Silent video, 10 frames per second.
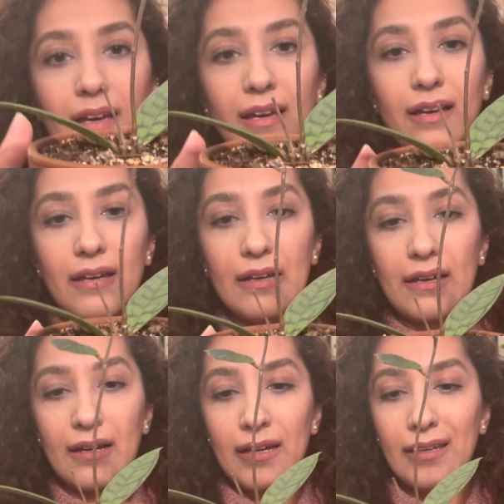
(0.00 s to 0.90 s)

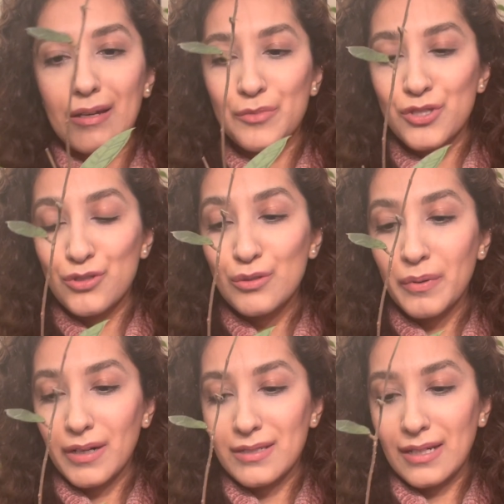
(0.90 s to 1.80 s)
I am super
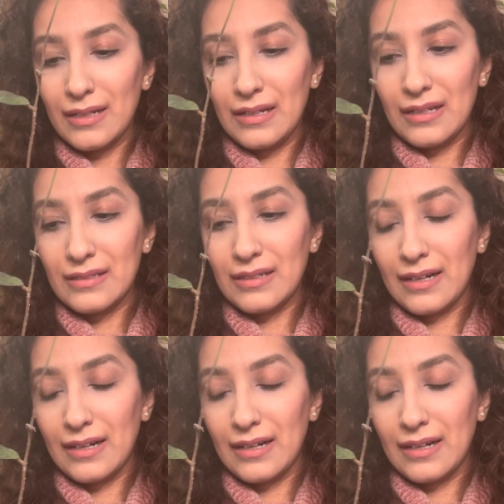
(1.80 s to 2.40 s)
excited.